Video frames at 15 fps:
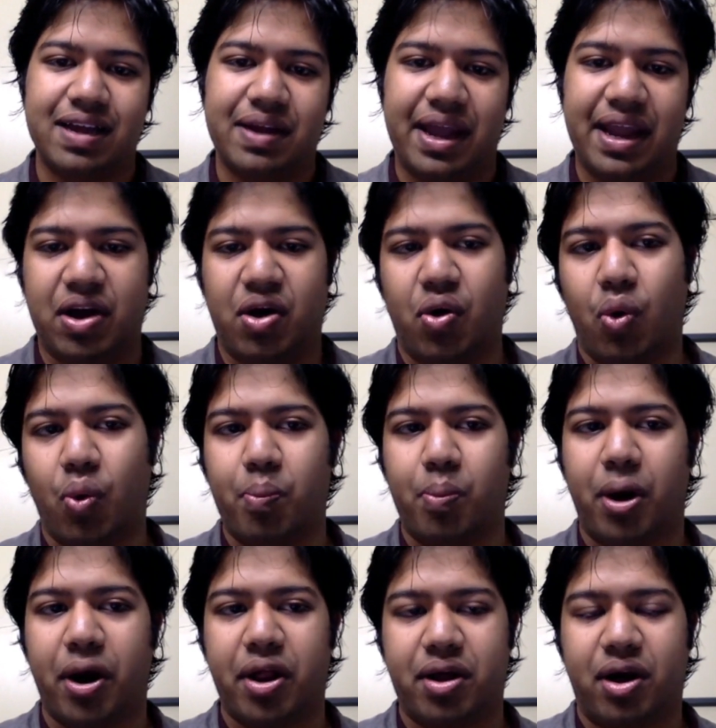a
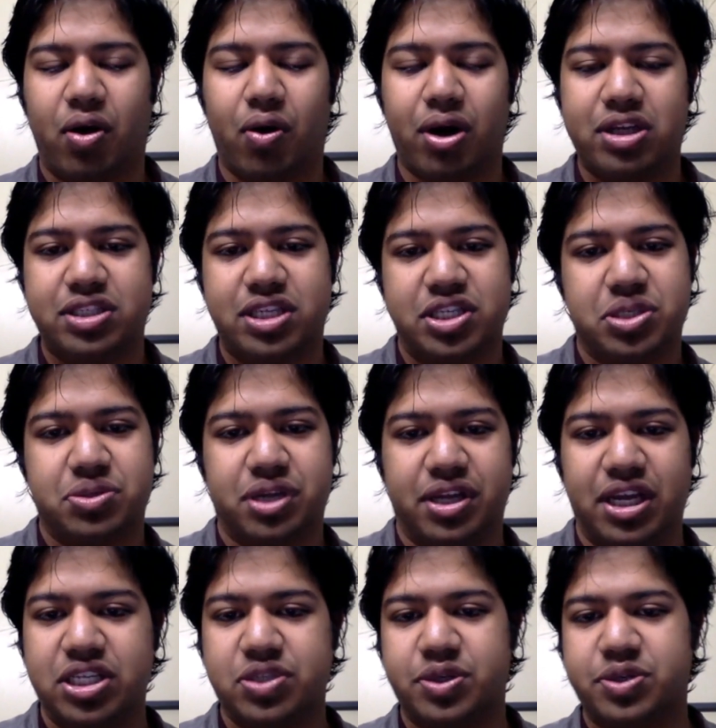model organization could
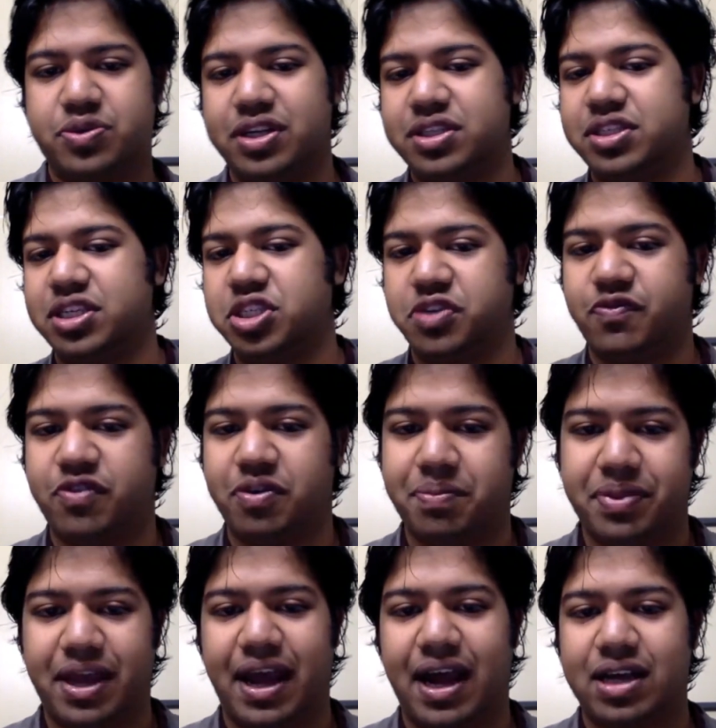easily transition from
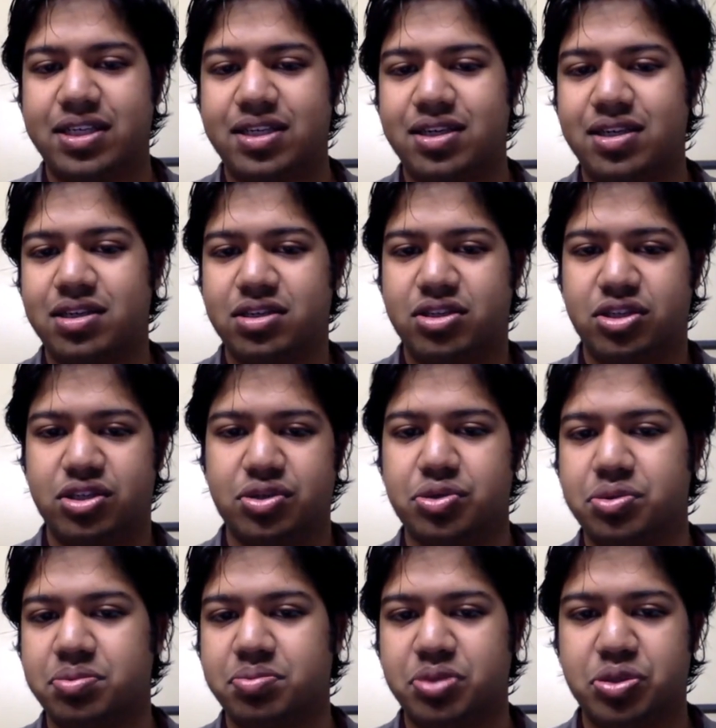that
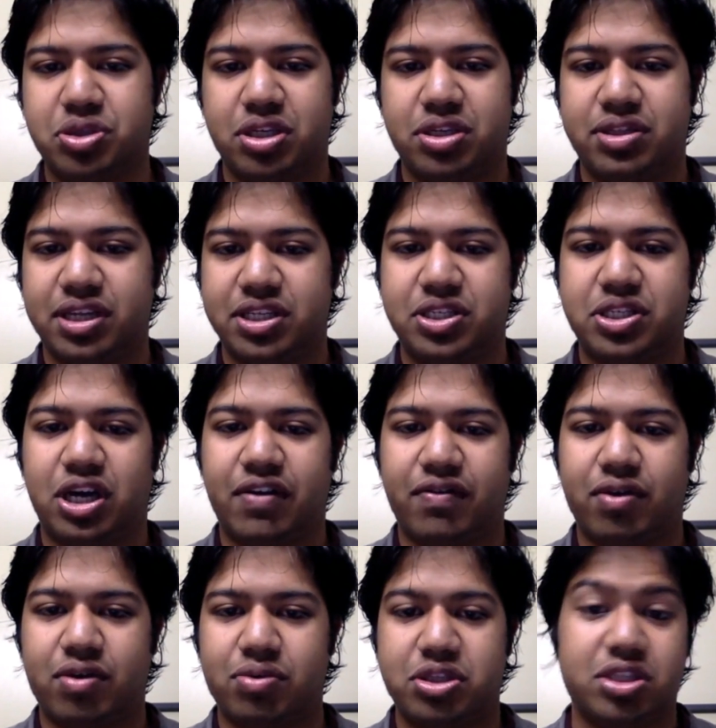to using this
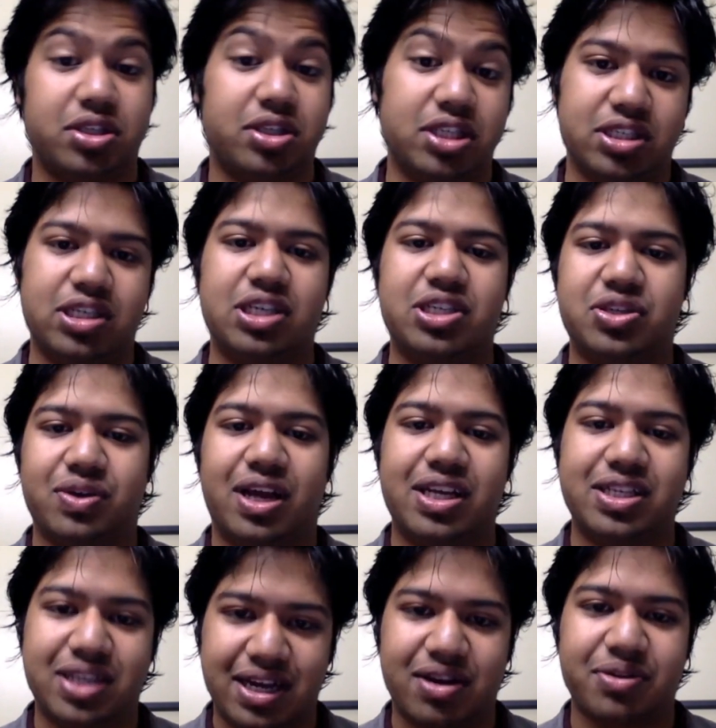software which is
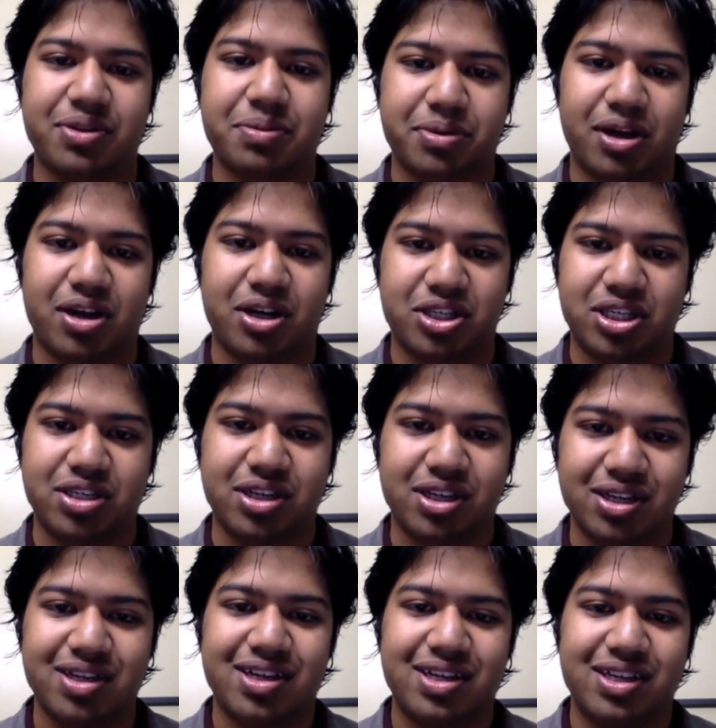decentralized and on the blockchain
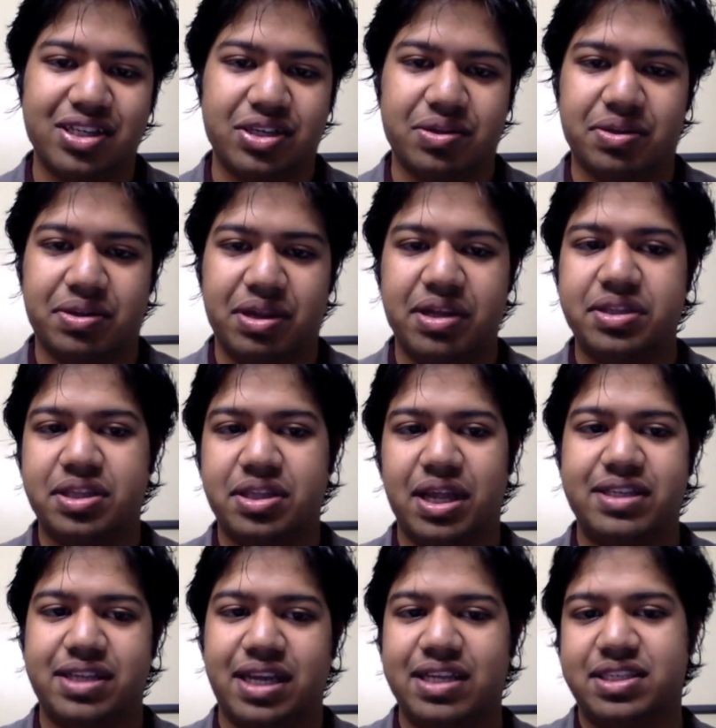so right.
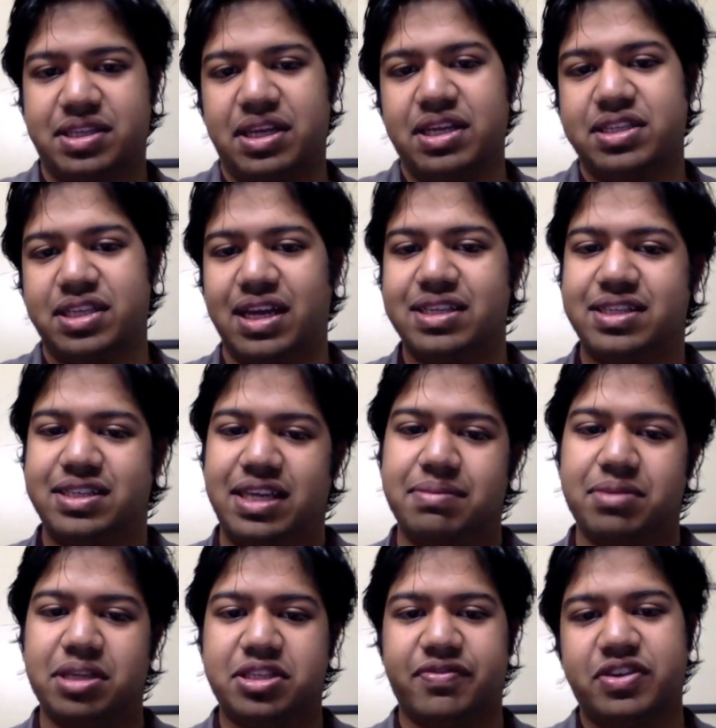it's as it's as
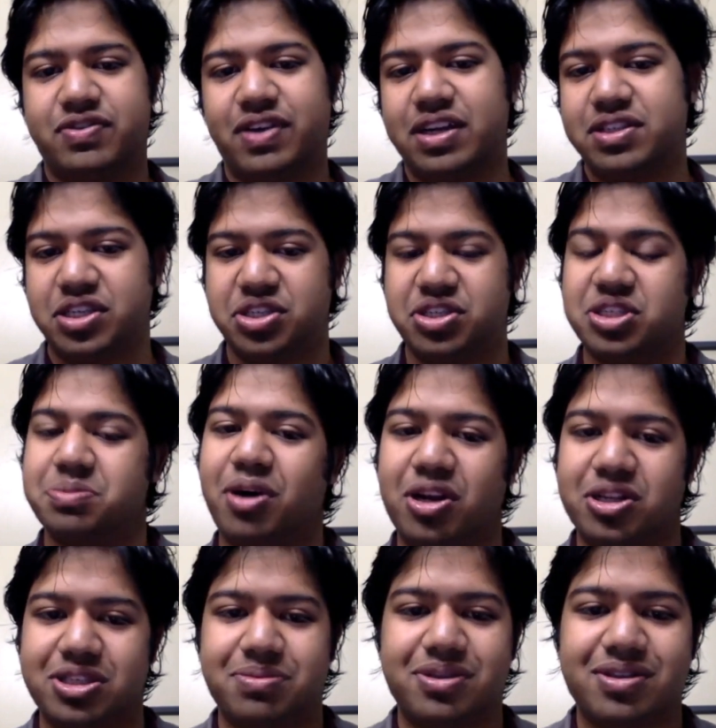seamless of a transition as
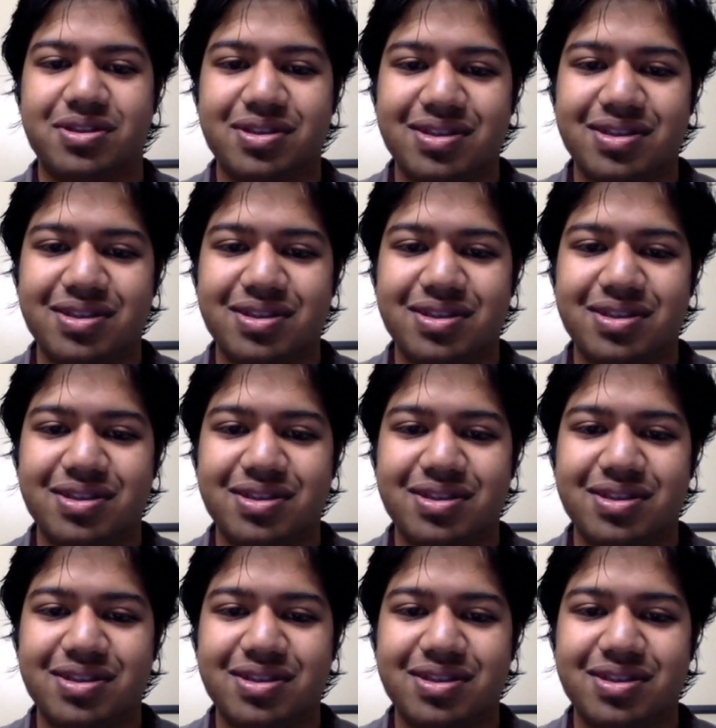possible